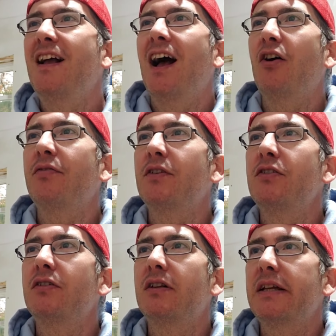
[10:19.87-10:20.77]
How often do
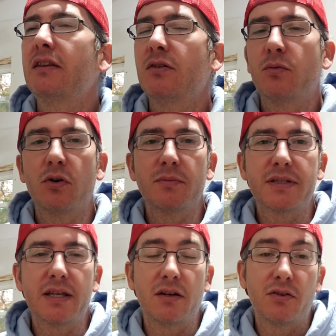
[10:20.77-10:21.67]
you clean the worm
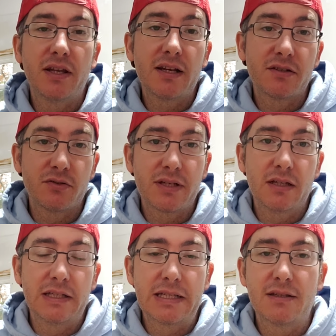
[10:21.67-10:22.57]
skin or the
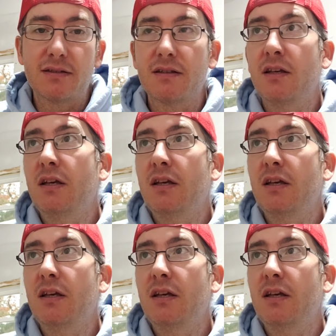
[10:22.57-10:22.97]
exoskeletons?